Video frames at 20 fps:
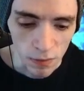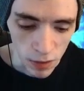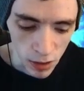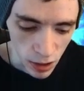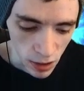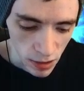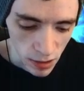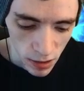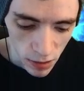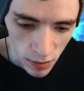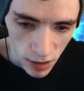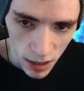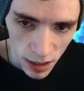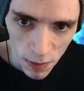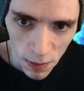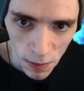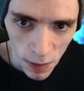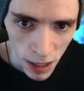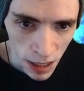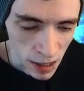But just do keep
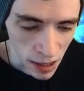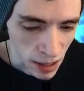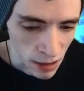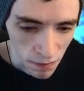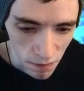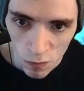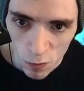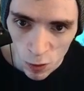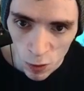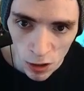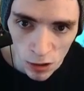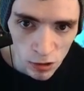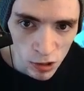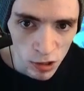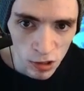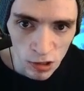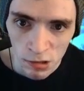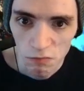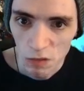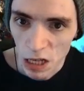in mind that we're all
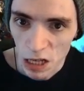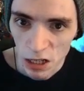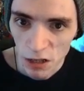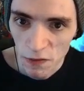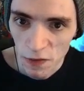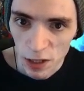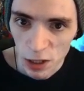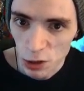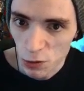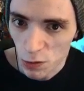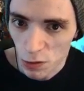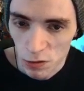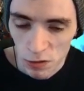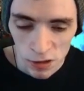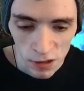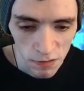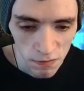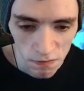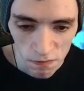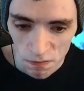just
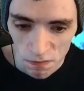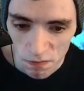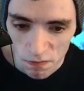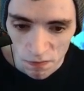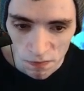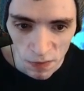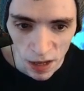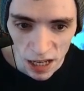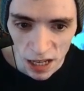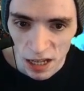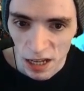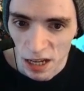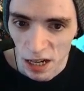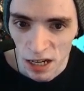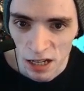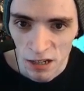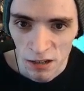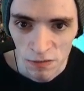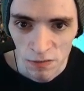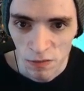individuals making
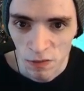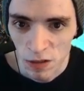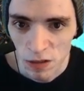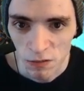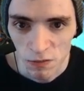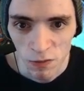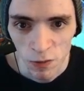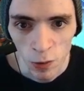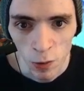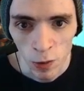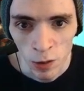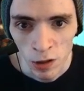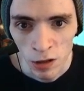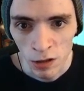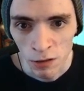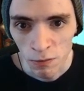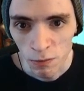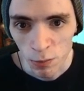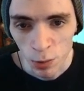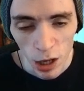items
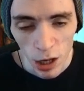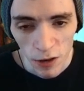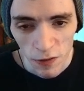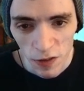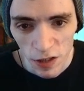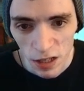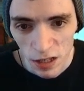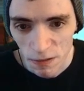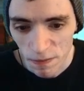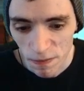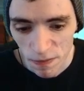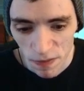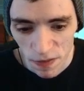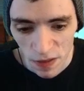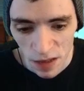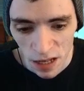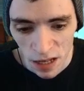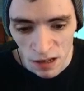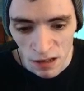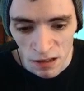for profit,
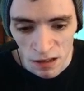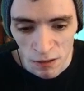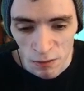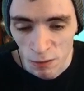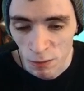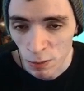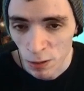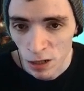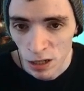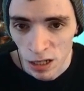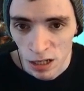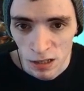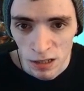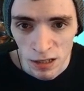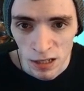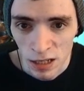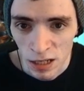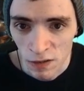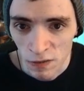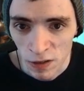and then we're putting it to
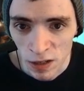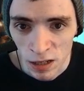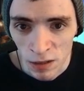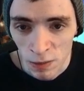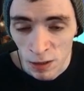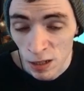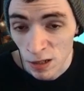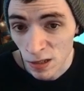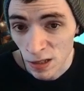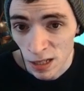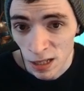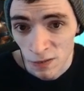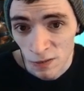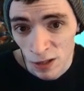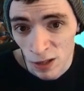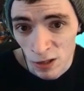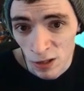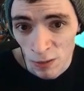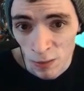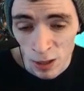TFT because
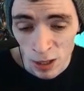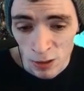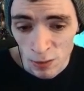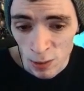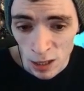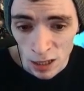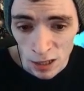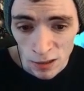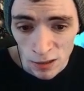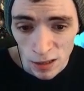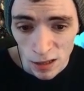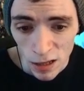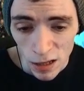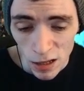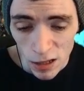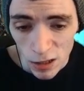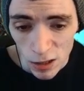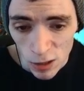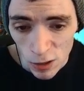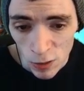TFT is the best place
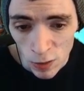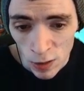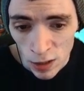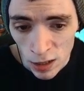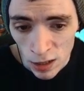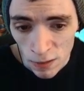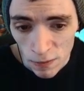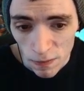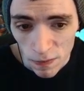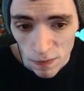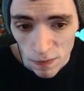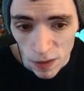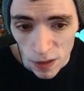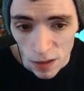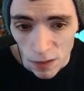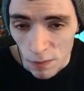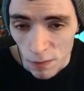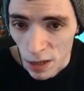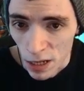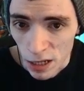to
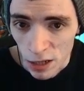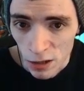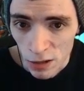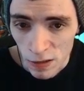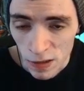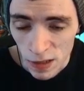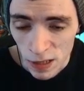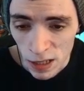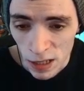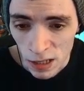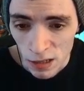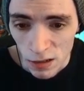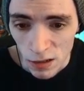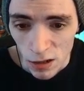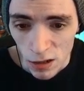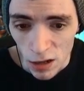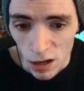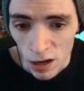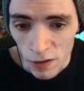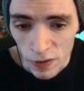make currency
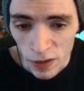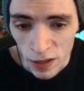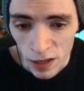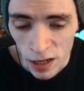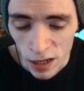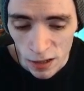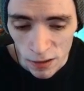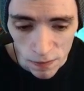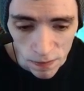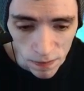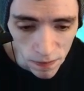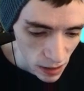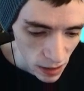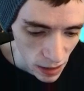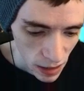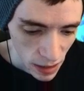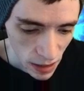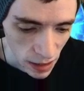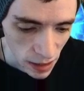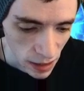off of the item.
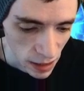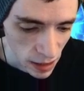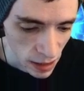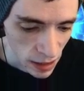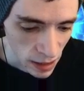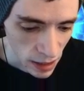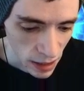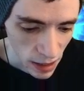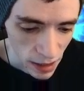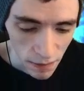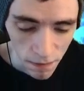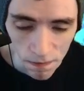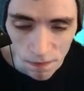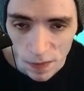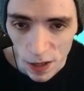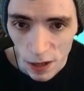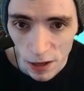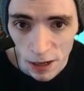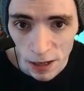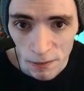And yeah,
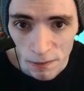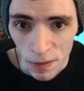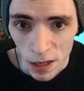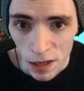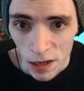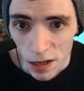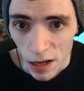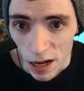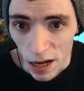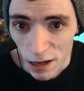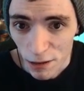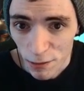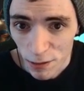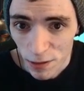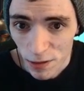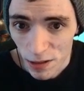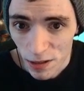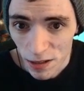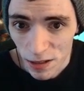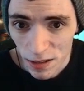all right. I
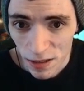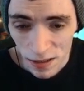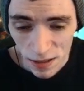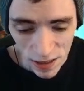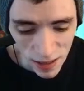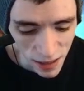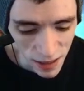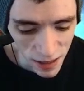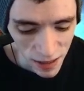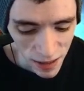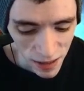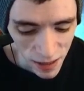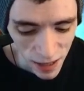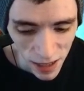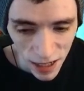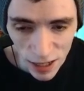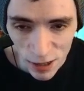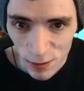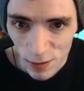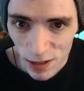will see you in the
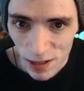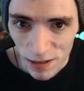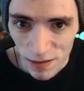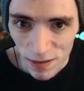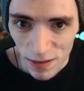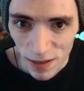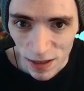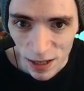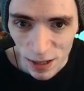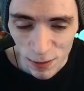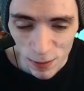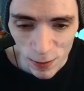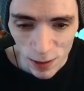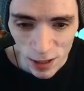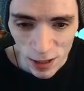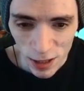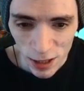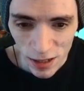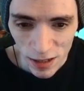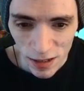next one. Thanks for
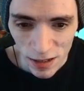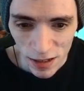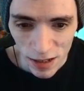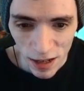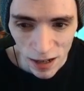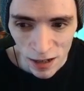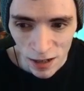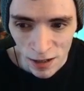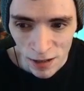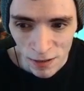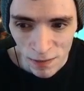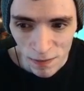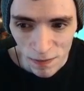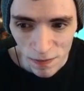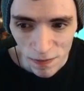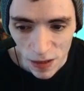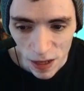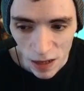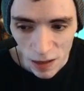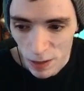watching.
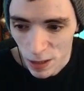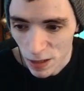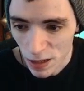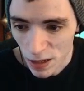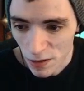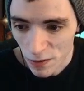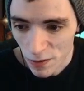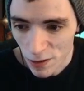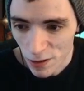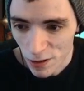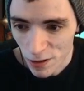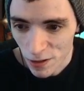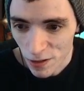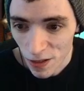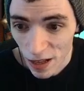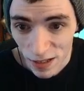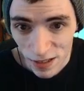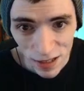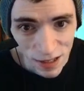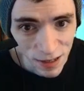I'm excited for
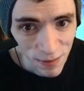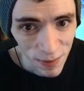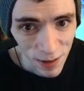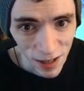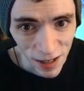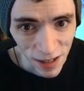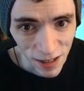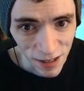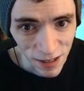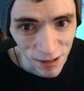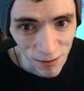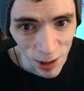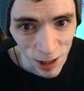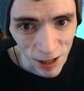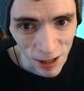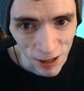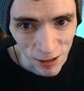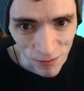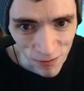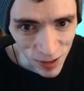Last Epoch
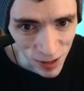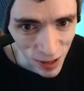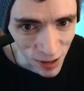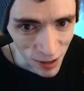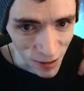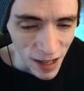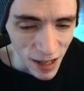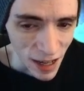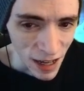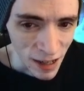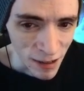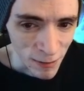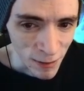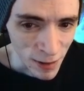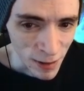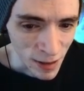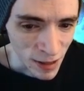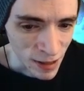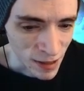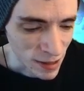tomorrow. So I
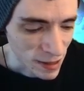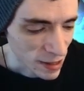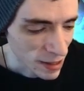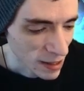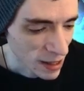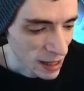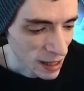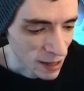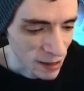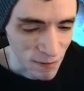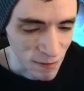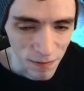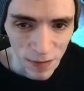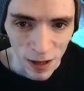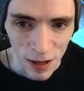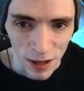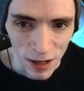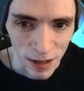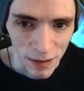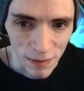will see you then.
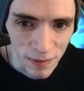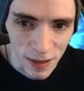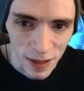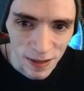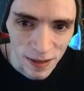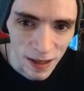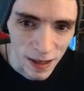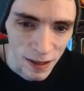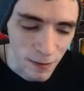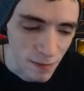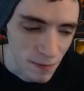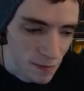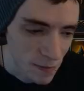All right. Peace out.